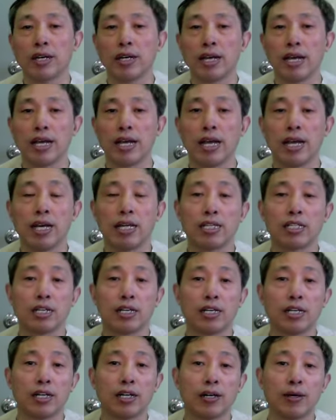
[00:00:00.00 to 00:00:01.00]
And
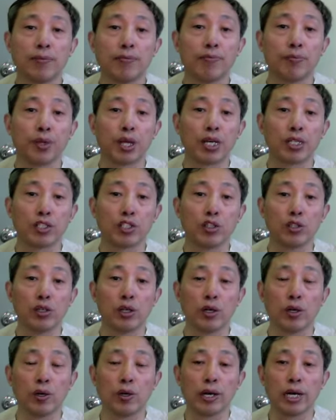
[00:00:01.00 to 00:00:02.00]
as you
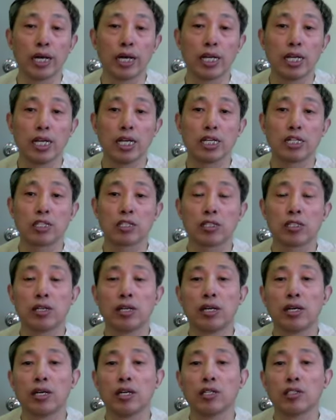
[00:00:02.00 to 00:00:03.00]
know, headaches,
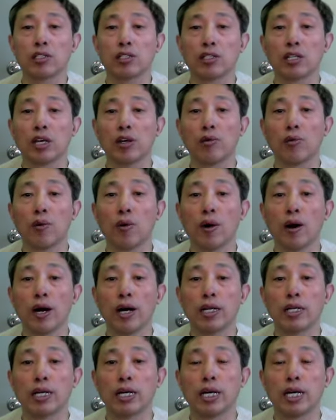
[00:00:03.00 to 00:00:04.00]
so they
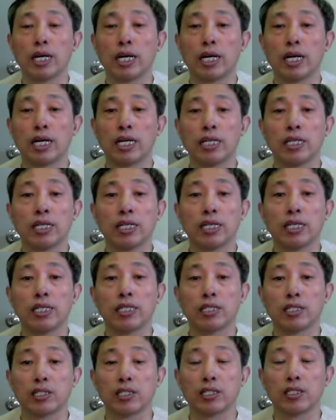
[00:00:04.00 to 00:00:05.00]
want
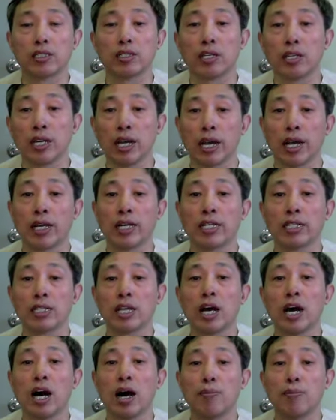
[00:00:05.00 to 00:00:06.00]
and the
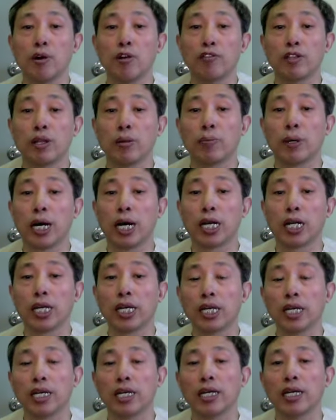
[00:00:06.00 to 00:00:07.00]
top of the
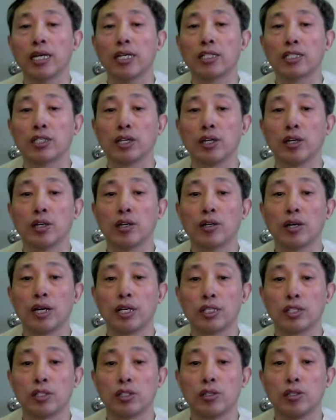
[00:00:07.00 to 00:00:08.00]
body. So
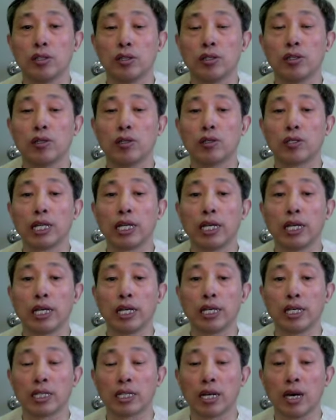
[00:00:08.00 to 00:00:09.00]
as you know,
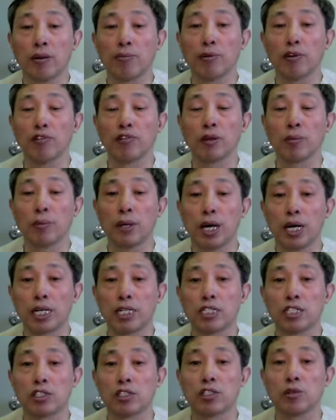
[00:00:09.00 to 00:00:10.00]
the top of the
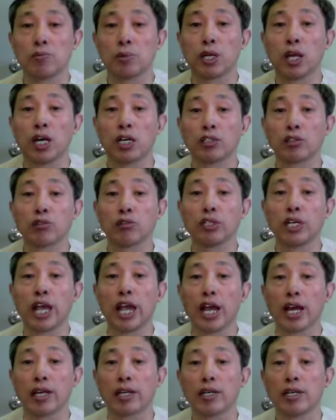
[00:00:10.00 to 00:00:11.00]
body belong to
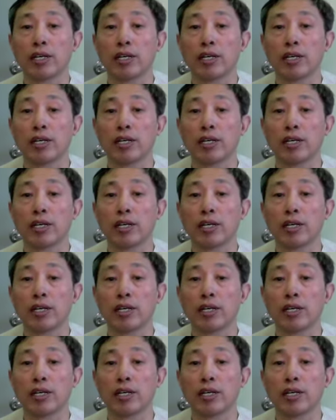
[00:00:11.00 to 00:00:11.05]
yang.